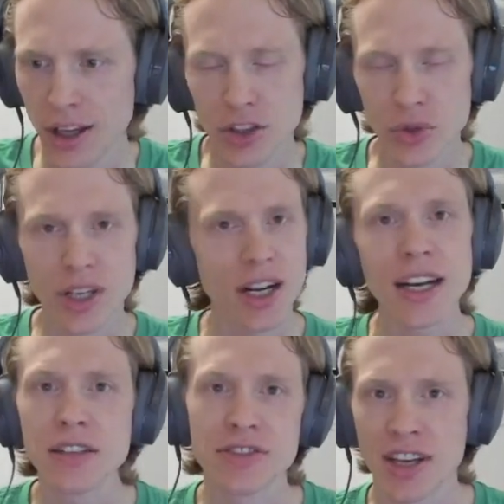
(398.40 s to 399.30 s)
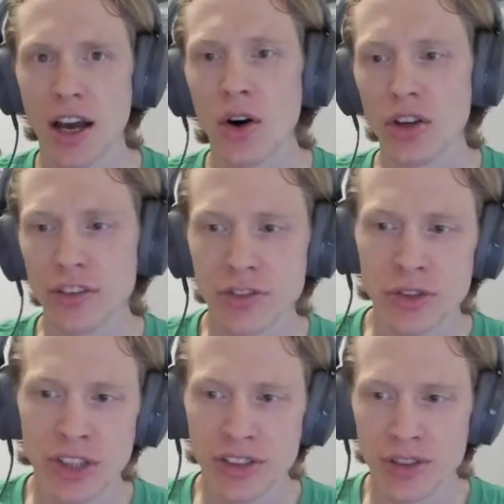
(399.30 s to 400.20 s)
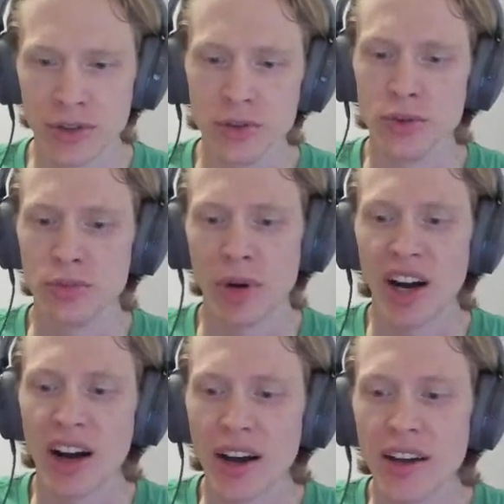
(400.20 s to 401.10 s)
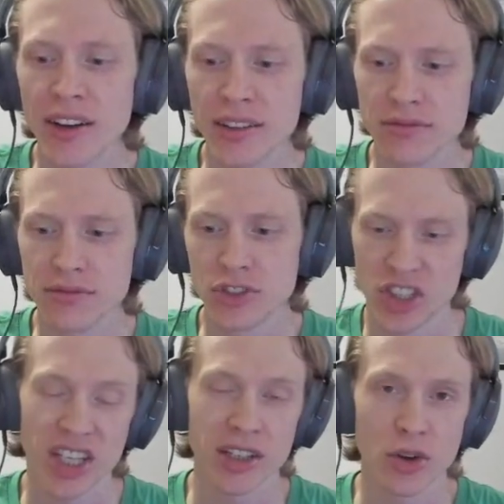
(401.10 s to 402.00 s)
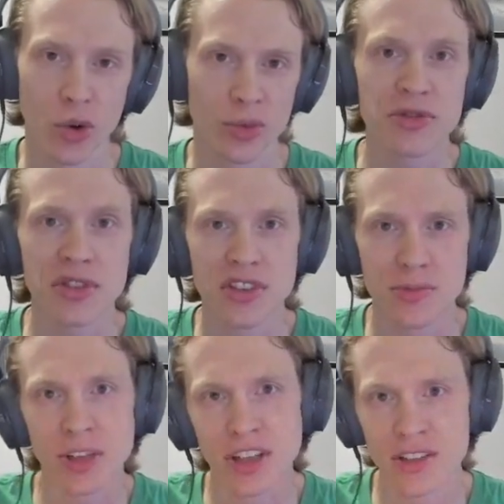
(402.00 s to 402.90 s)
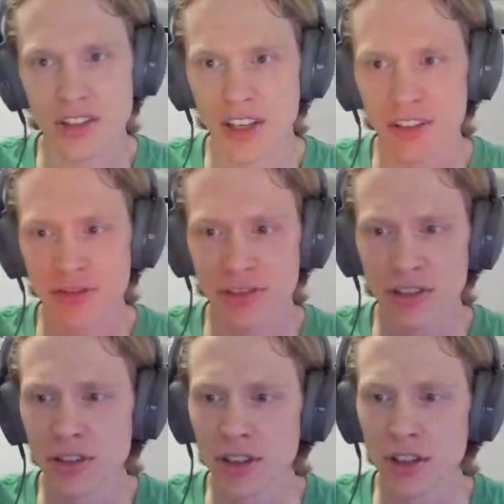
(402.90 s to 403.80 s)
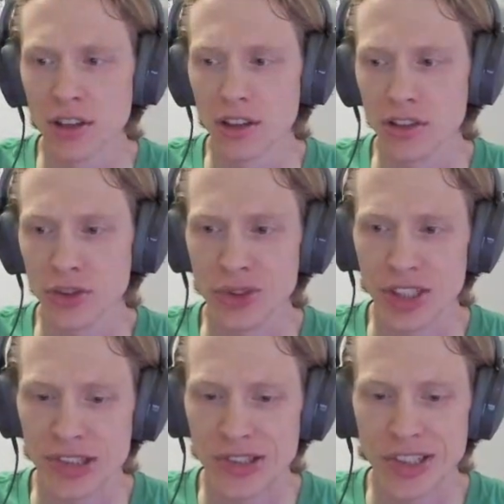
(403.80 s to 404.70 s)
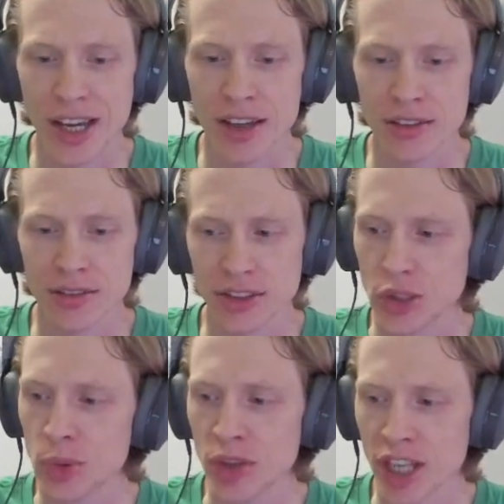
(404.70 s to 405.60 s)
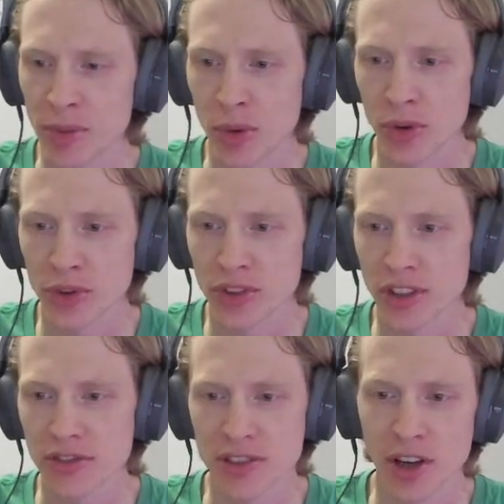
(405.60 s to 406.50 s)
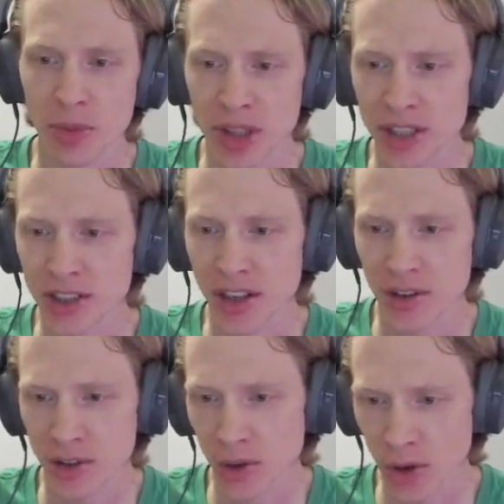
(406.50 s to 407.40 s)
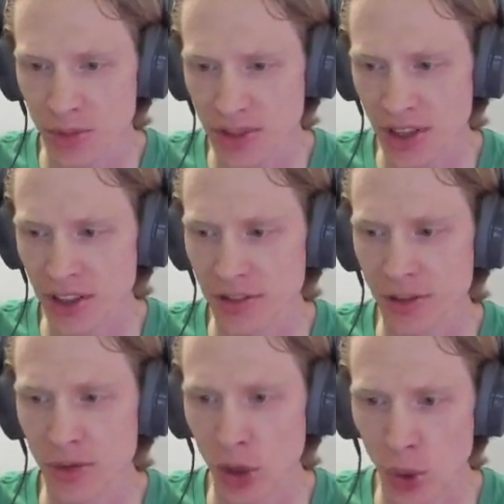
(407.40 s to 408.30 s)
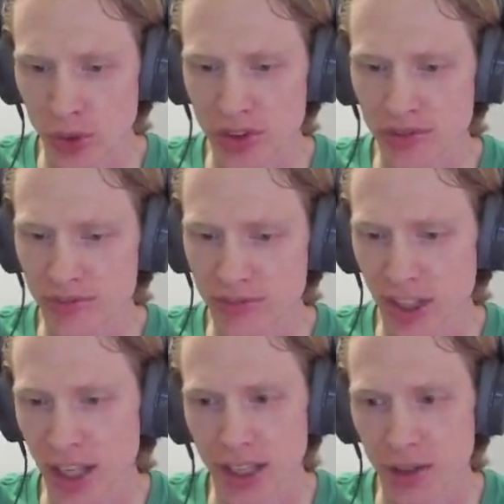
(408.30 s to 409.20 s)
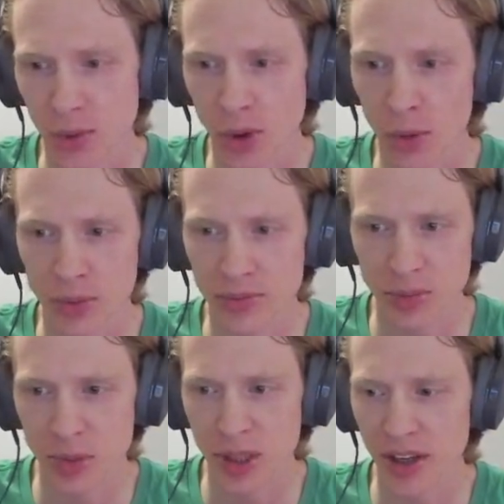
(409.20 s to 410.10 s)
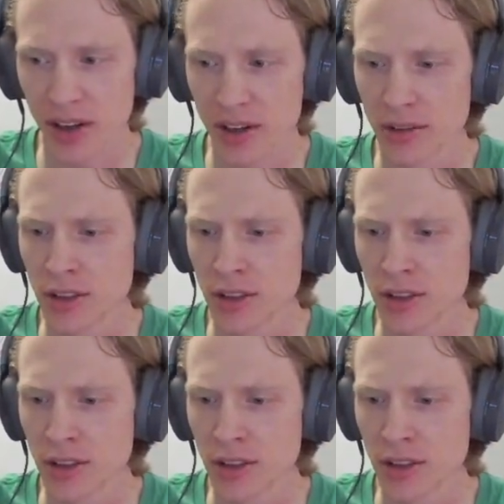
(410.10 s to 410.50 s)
You can kind of tell if you need to loot by checking corpses, because if you need to get the Oubliette portal glyphs, they'll be on the corpse, and if you don't, they won't be there.